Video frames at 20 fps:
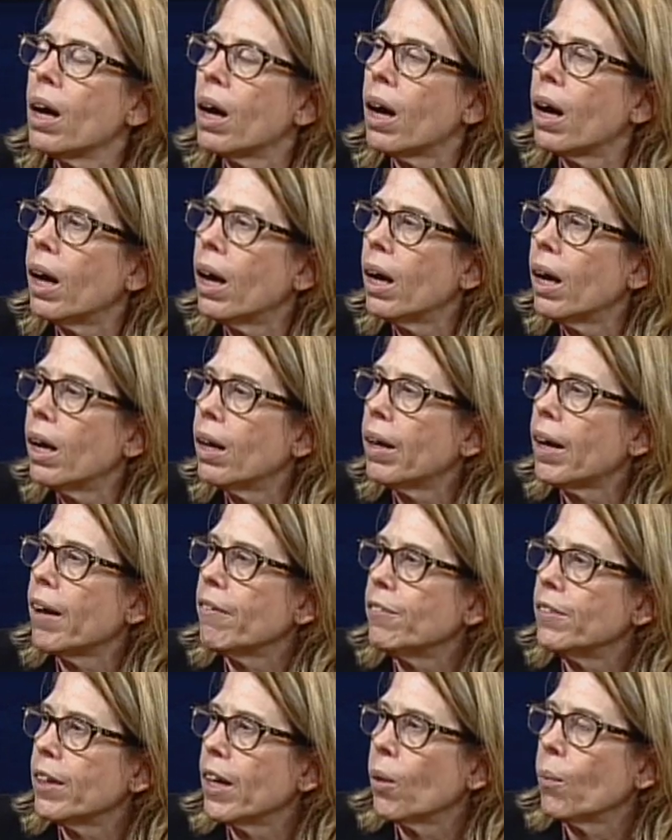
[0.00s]
uh,
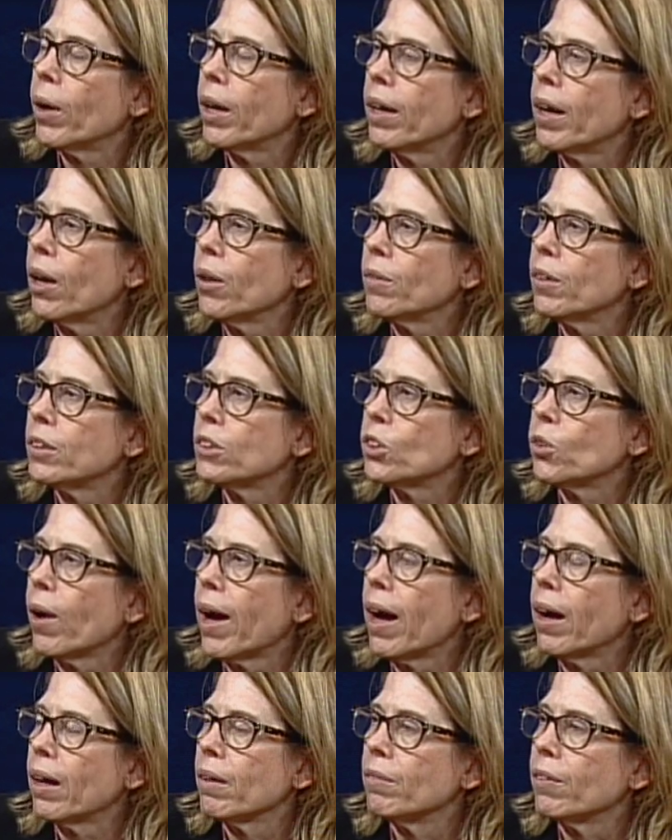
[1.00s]
FDA went down this
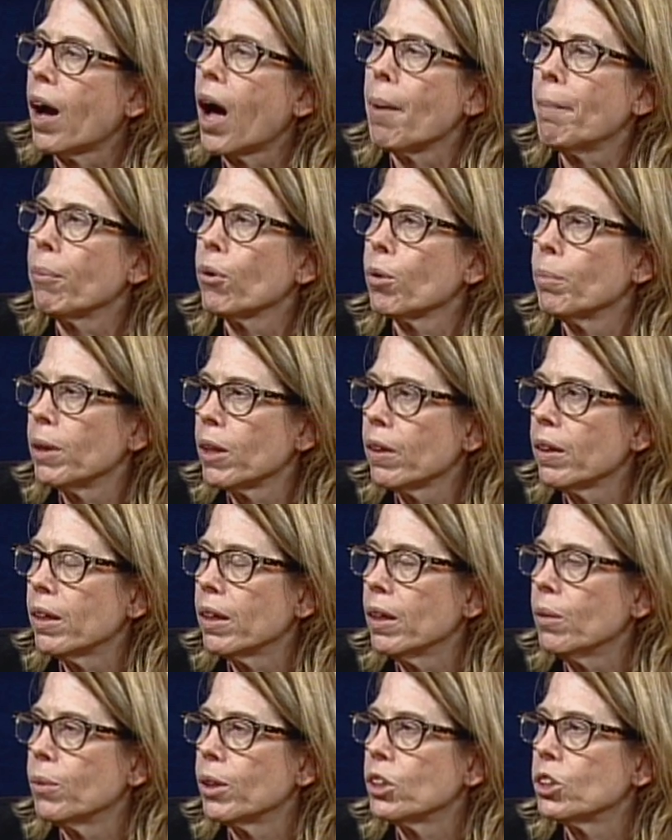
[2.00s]
track of
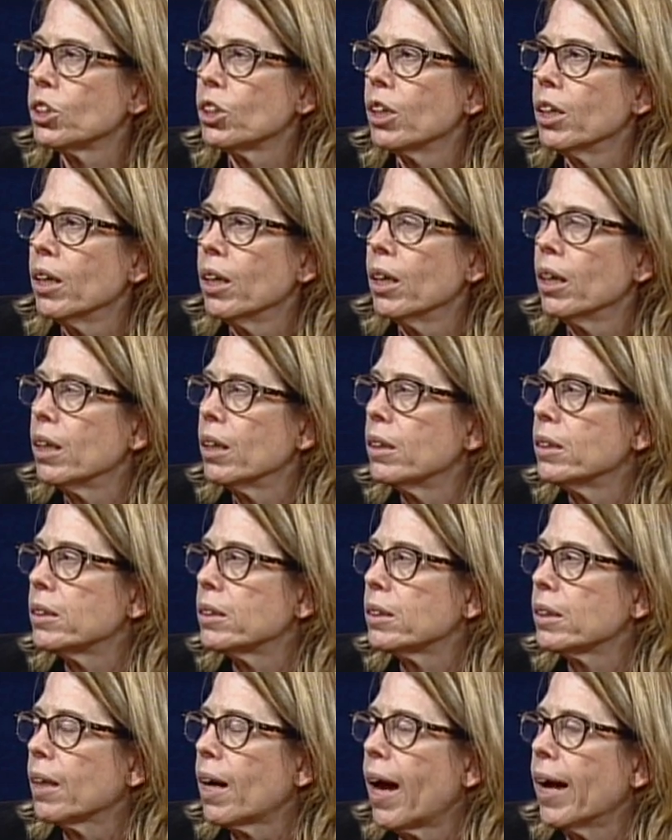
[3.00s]
comparability, which
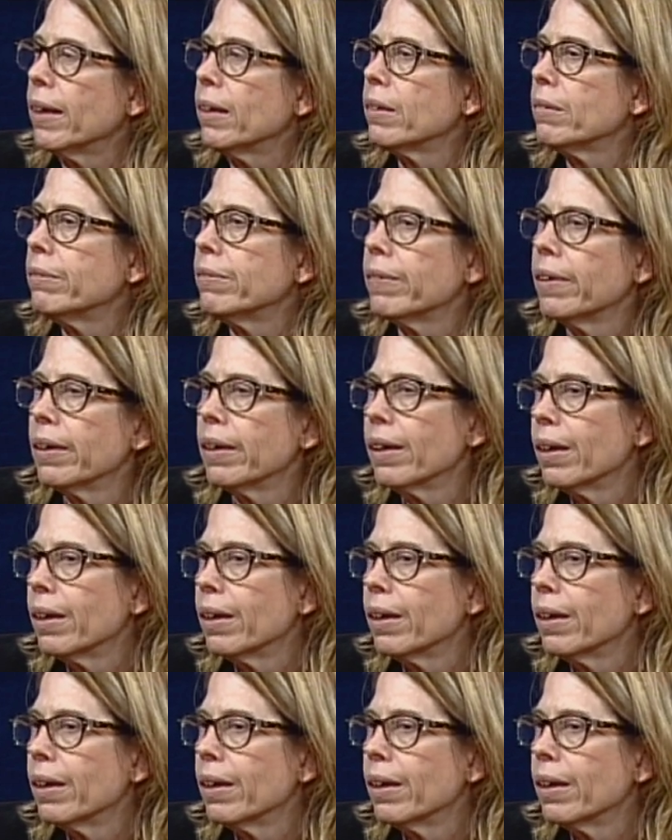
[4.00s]
is kind of